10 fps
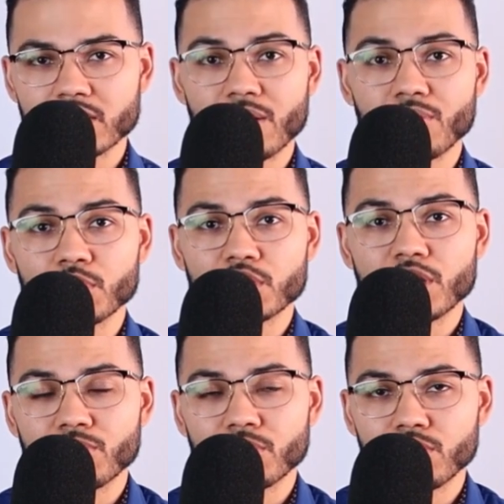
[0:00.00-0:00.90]
I want to
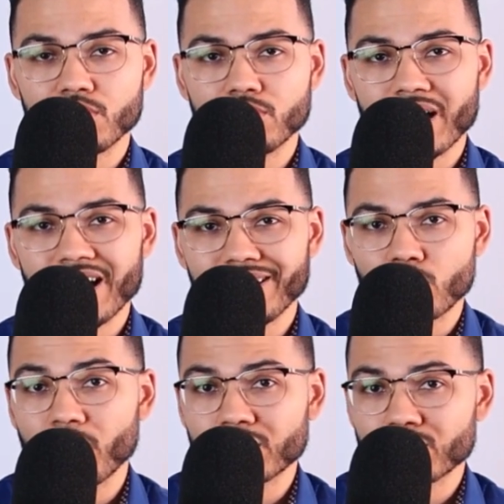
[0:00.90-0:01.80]
share with you my
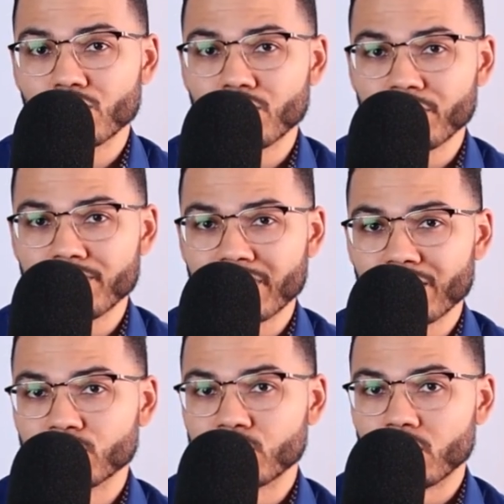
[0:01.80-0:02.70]
quick story, my
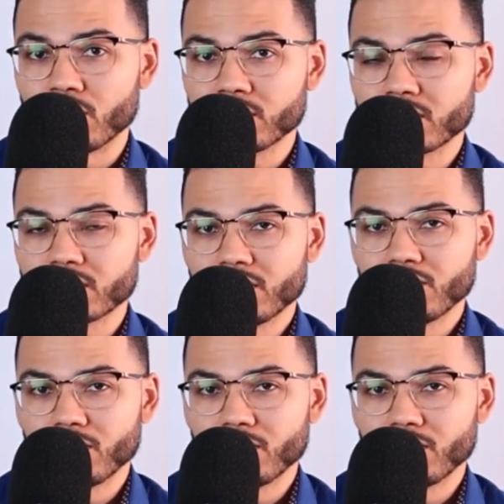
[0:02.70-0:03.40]
results,